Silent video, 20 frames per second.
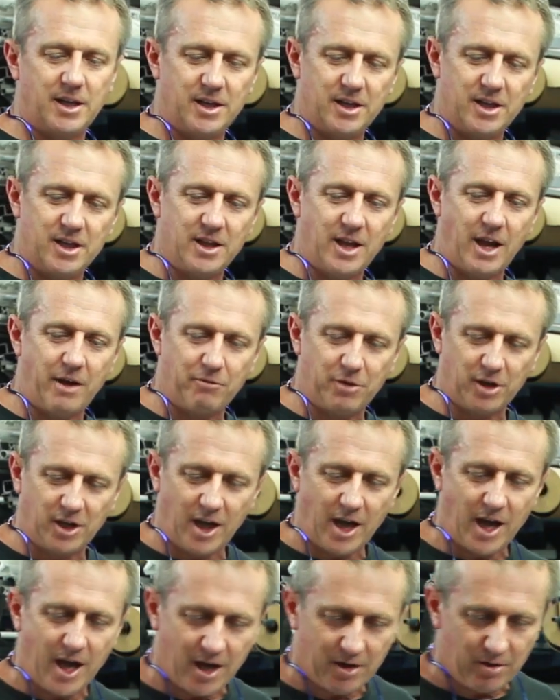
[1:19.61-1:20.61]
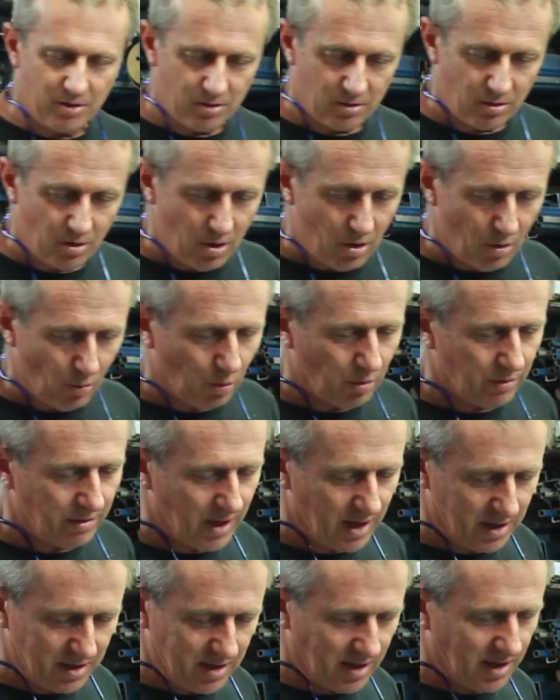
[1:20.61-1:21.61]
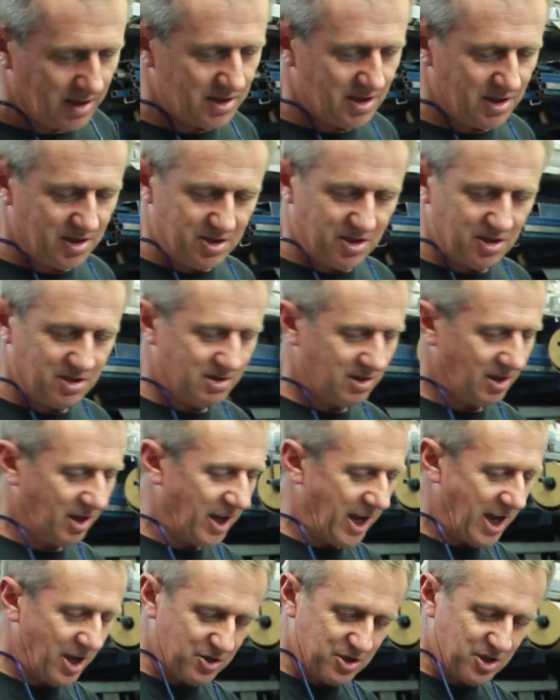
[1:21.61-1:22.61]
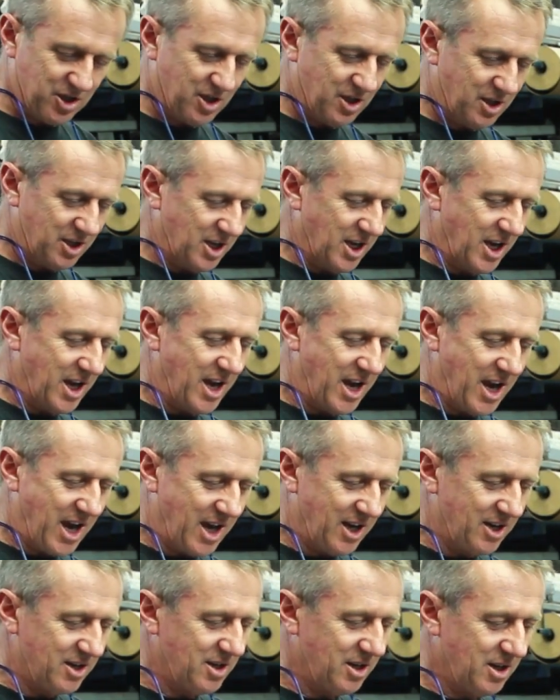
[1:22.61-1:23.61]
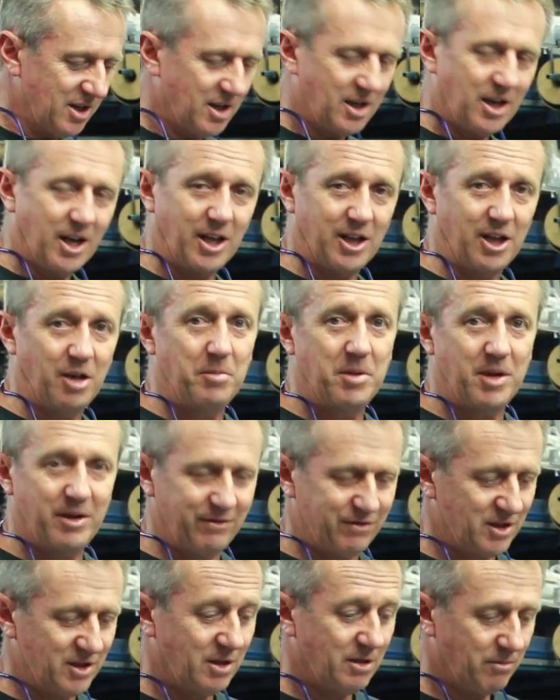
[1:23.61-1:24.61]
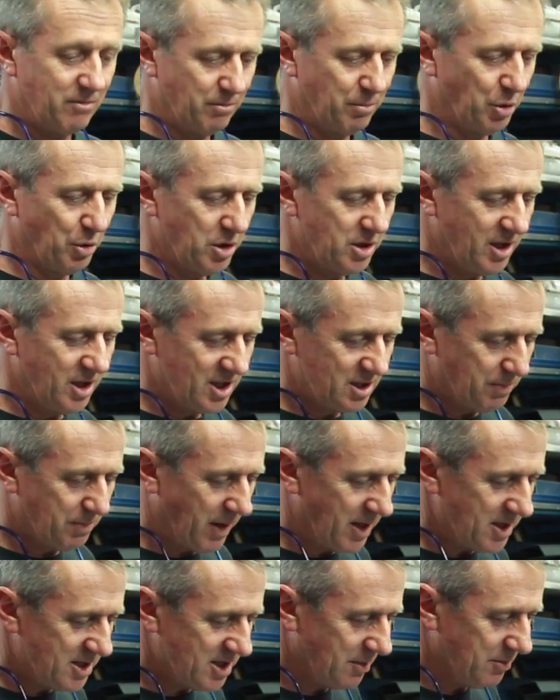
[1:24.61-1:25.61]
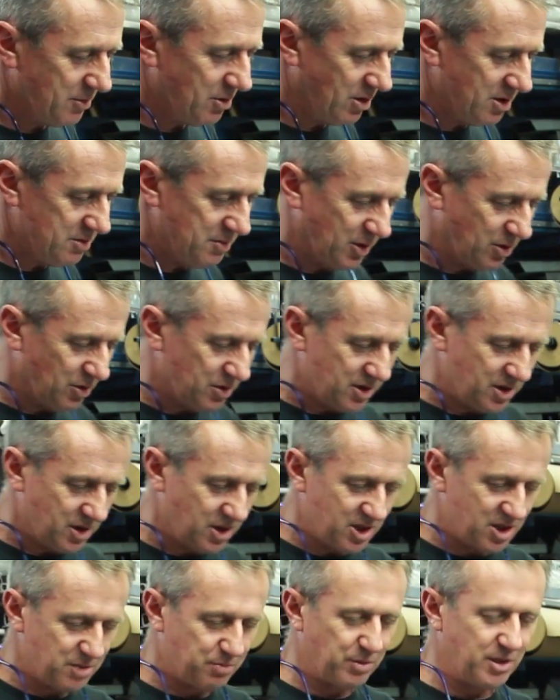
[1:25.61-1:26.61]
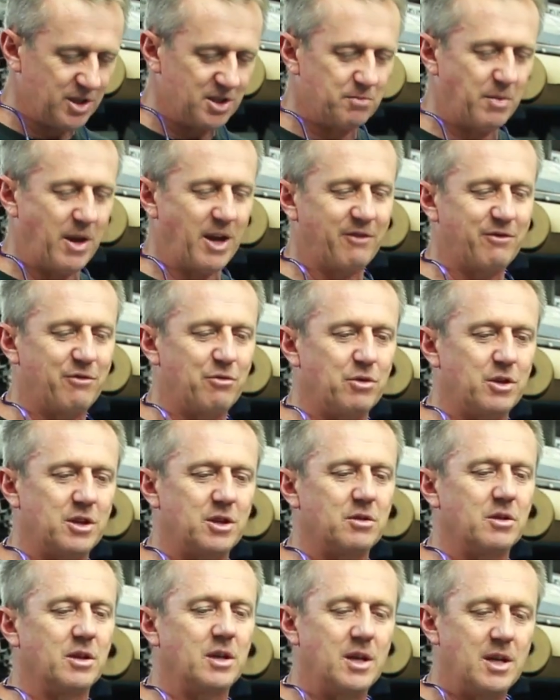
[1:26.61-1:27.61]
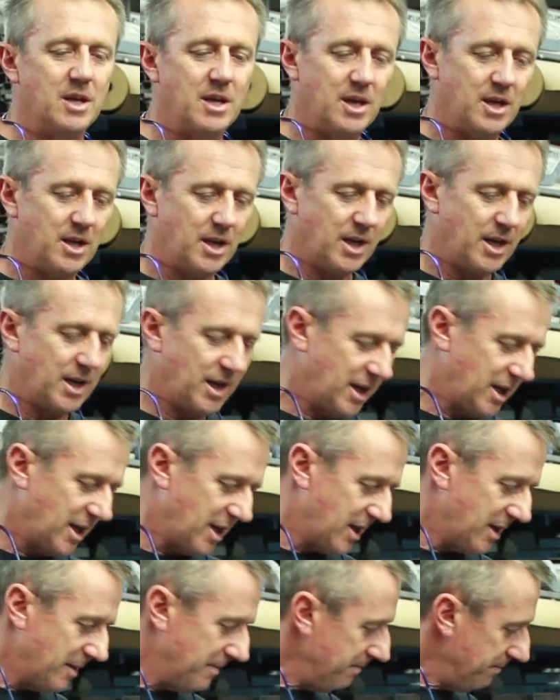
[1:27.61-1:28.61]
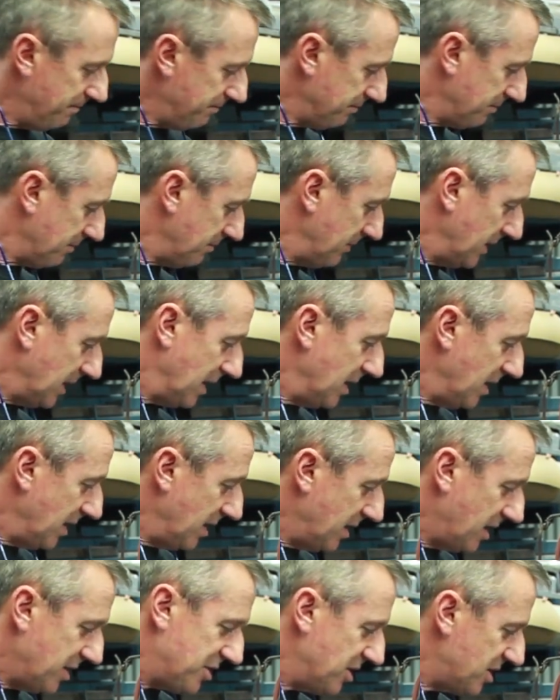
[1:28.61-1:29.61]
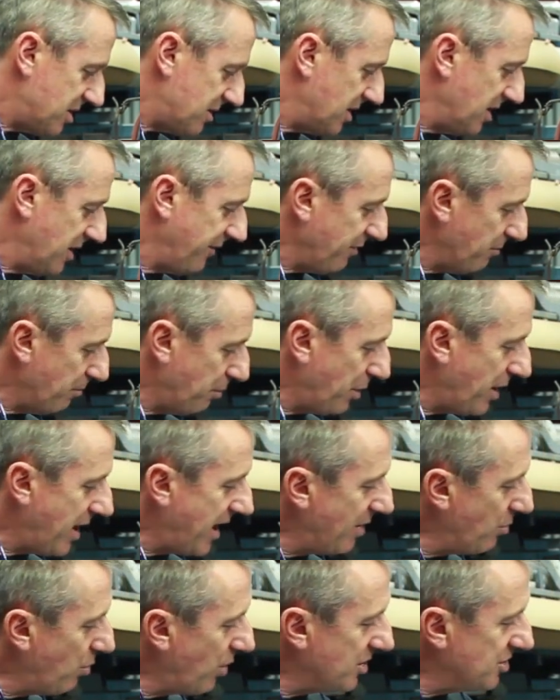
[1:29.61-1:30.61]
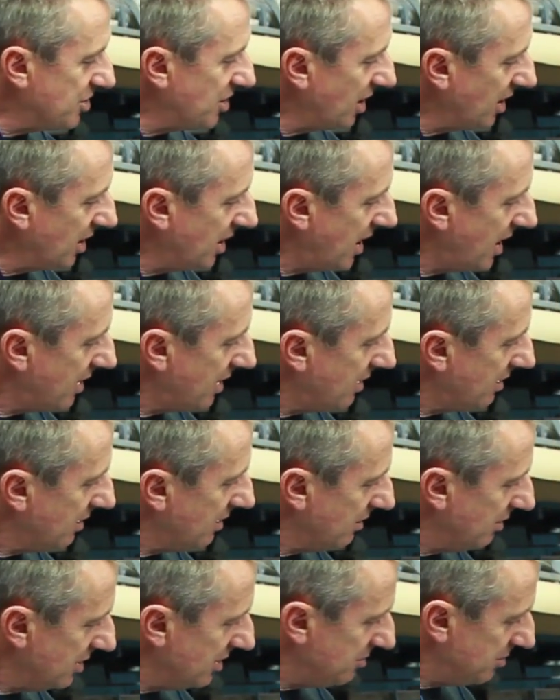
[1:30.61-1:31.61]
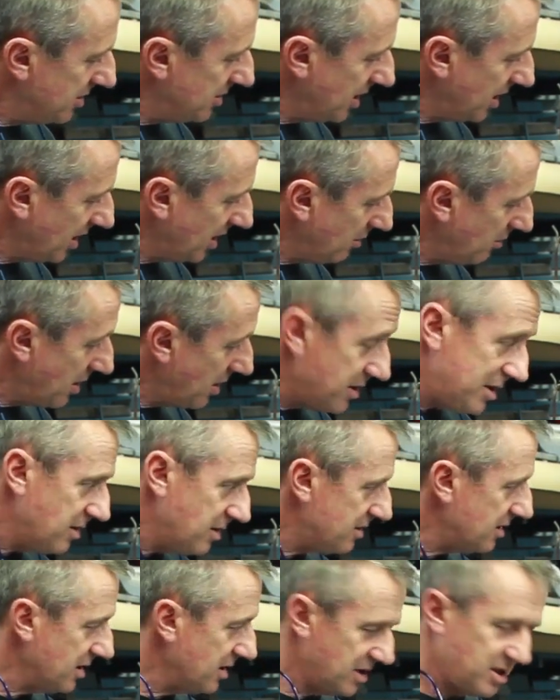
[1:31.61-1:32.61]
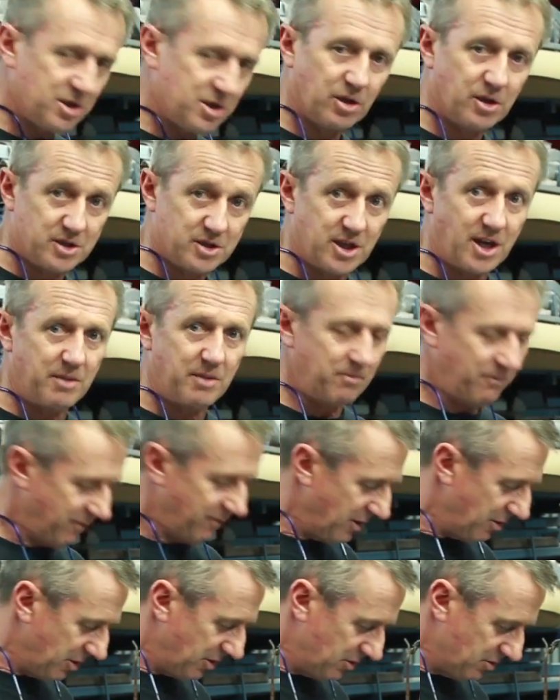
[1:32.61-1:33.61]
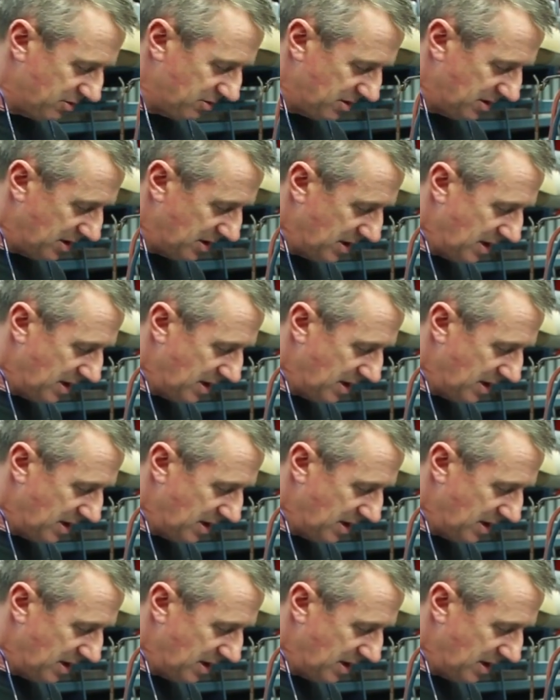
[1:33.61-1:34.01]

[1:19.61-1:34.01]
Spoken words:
and in that regard, what that does is just allows your hand a little bit of breathing space sometimes because it springs back for you. There's just different brand ones you can get. These particular ones, still the same, very good.